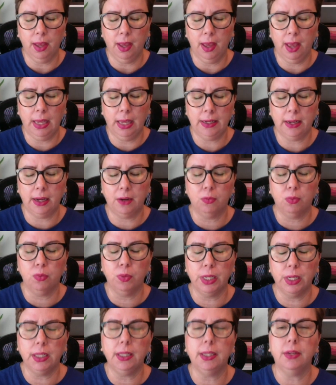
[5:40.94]
and I
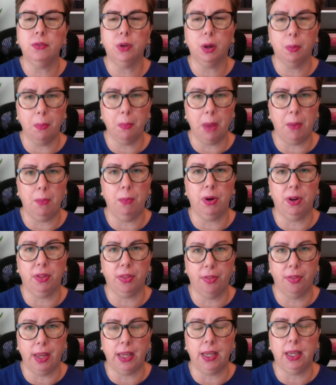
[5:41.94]
really remember
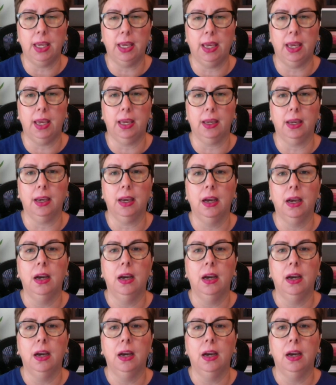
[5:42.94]
thinking